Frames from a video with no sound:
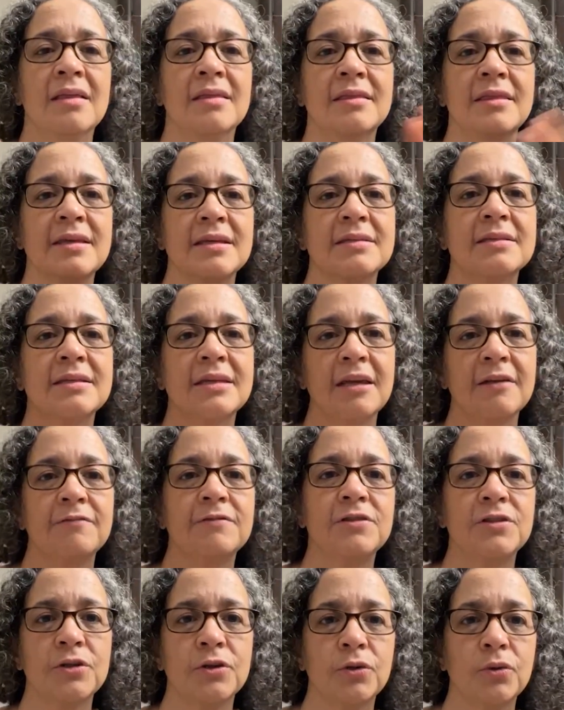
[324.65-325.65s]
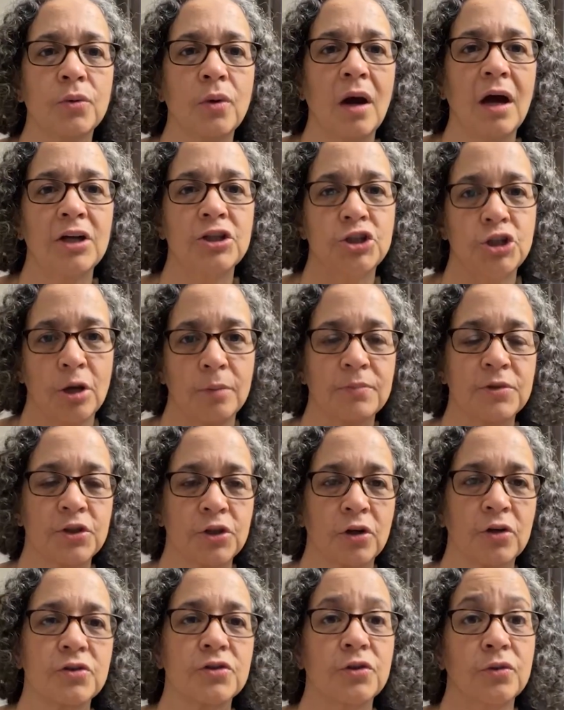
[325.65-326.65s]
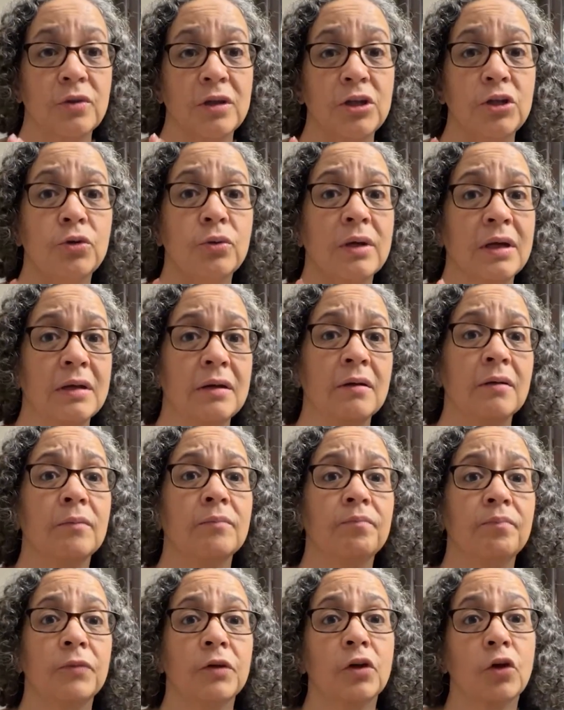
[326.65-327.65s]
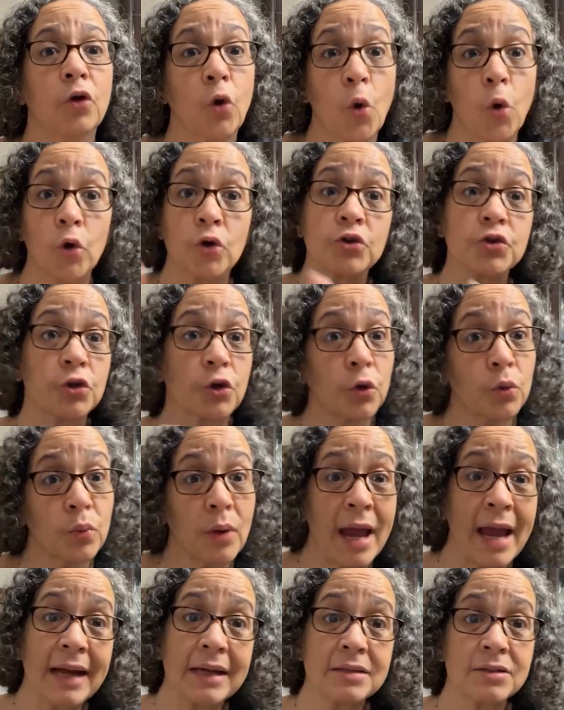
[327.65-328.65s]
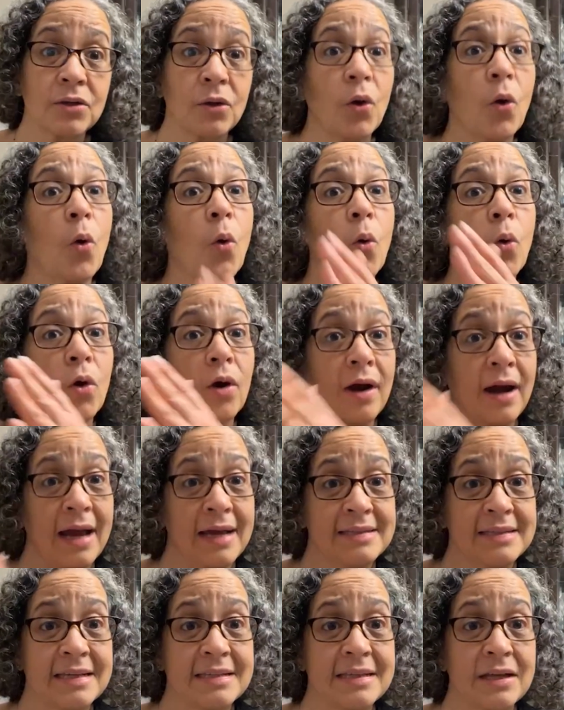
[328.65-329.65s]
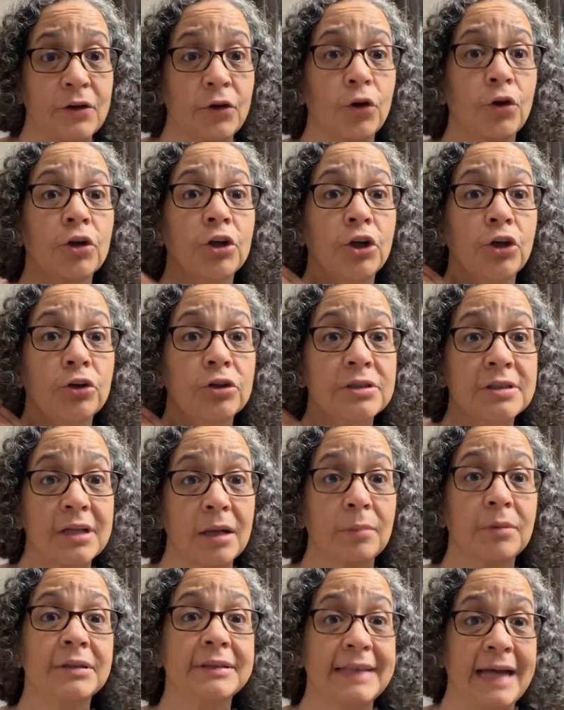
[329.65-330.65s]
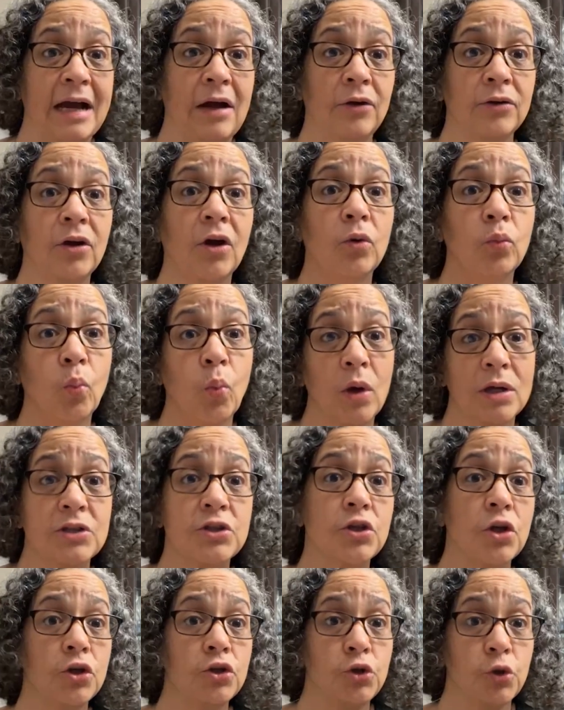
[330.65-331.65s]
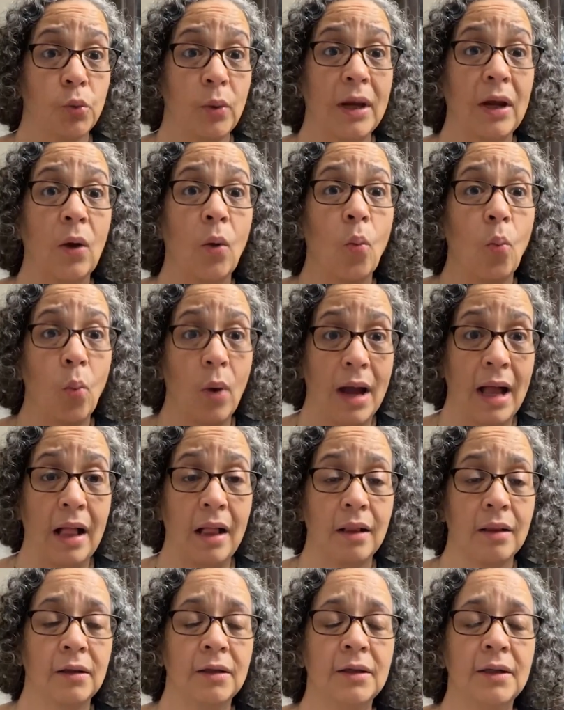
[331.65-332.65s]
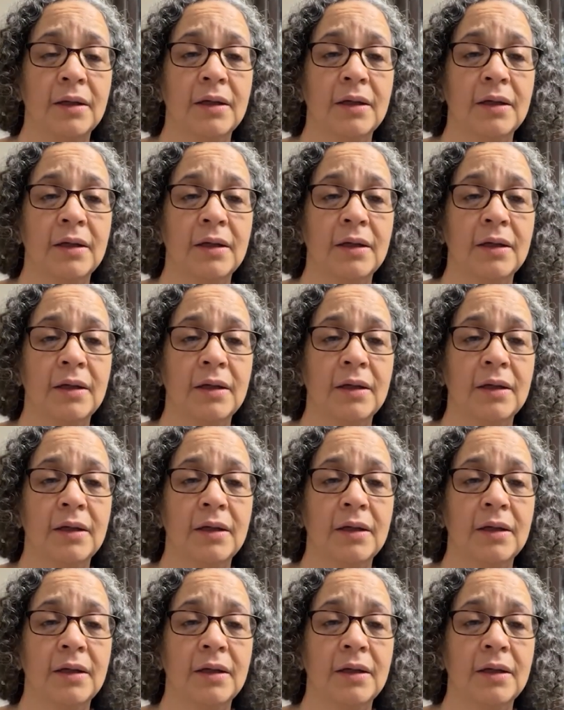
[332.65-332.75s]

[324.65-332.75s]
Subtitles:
This gives you a jump start so that you can course correct, or as I said earlier, double down on what's doing well.